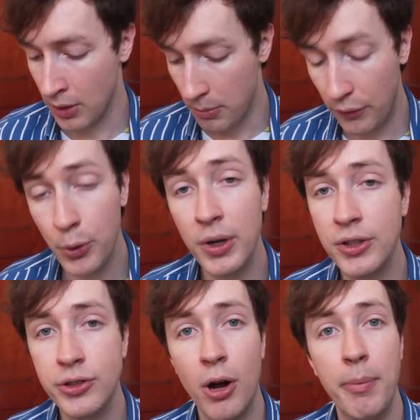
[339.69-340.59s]
But if you want to
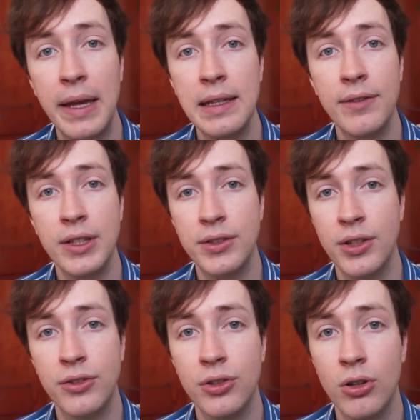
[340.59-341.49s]
install a bed leveling
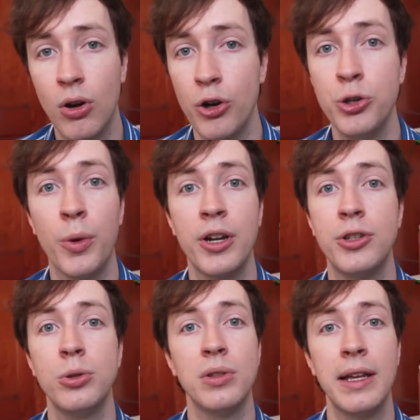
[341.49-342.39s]
sensor or you want to
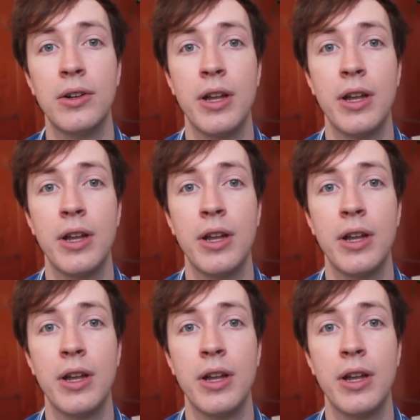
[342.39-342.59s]
do later